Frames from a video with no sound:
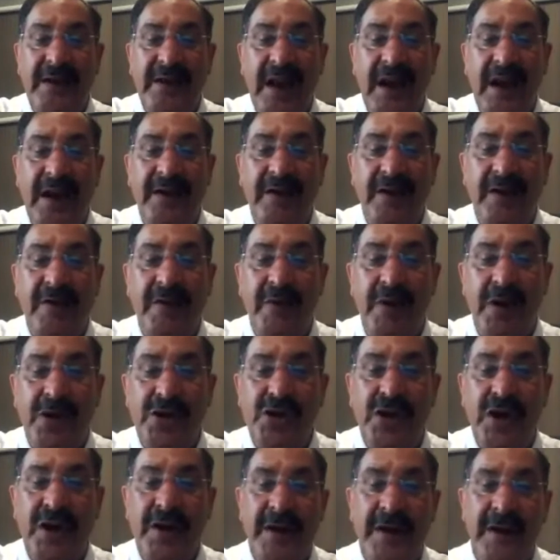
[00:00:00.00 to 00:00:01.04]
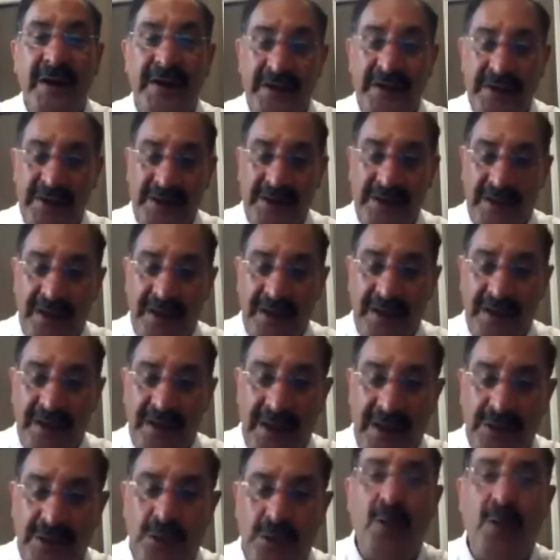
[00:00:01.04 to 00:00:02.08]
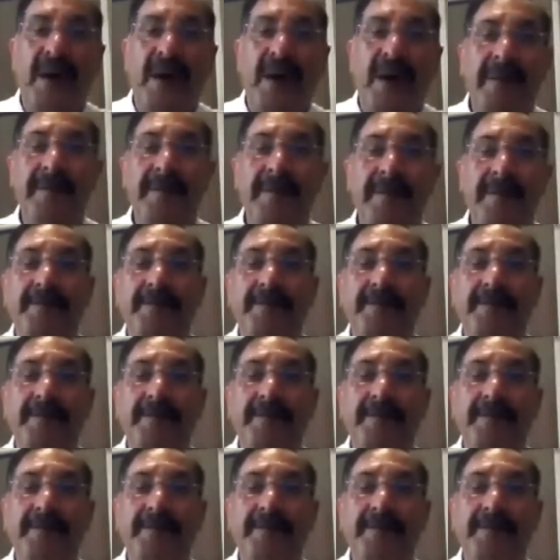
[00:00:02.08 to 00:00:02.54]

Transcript: had a reduction in the atheroma.